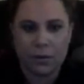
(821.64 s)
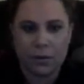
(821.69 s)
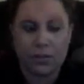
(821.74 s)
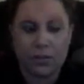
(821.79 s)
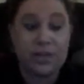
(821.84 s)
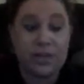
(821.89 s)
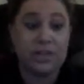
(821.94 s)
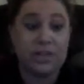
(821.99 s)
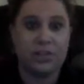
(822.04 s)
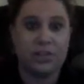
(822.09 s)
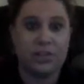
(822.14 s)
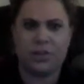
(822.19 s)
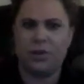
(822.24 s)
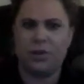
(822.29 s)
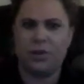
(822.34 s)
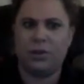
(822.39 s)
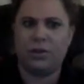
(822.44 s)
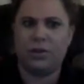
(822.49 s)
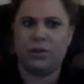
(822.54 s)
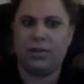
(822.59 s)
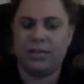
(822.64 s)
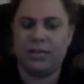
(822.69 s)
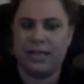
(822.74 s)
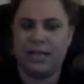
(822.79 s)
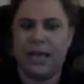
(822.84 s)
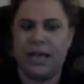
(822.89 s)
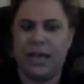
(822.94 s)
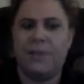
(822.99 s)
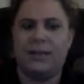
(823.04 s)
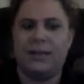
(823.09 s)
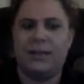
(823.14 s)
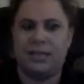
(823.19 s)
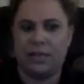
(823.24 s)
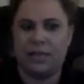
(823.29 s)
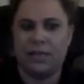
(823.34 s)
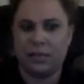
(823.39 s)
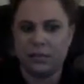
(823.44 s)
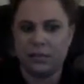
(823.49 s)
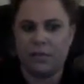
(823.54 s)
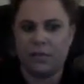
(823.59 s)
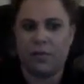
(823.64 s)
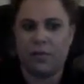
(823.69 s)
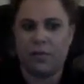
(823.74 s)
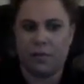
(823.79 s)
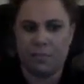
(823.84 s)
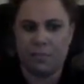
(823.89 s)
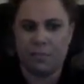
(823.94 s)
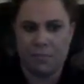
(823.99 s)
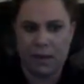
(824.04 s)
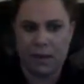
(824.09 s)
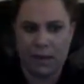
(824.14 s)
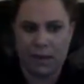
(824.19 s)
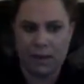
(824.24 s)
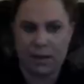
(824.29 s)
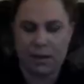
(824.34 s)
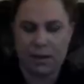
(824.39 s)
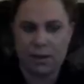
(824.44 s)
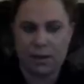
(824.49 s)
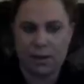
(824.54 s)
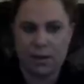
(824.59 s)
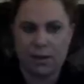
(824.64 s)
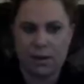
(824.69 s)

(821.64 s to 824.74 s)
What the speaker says: This should look the same as it does for me.